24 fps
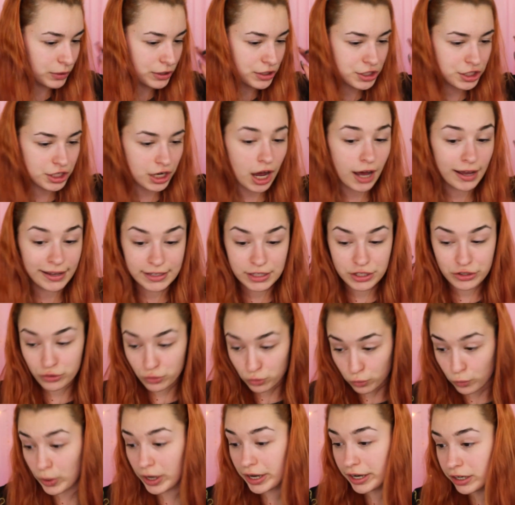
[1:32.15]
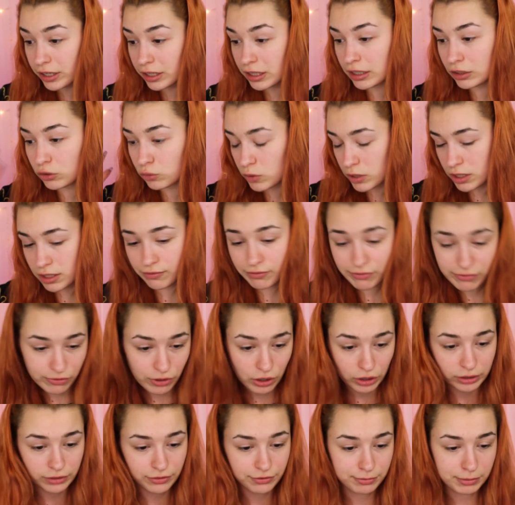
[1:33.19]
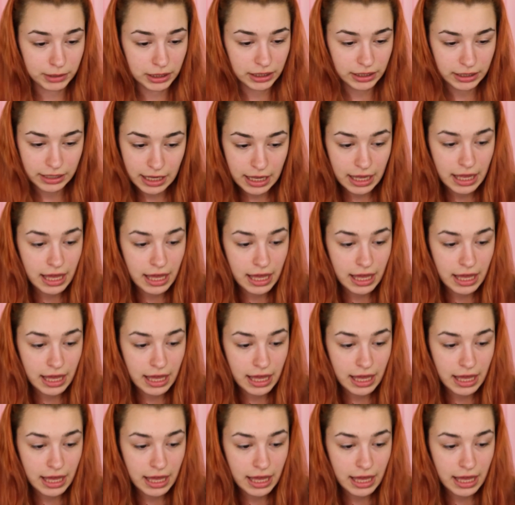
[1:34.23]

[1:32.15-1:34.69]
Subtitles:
which I swear it was in front of me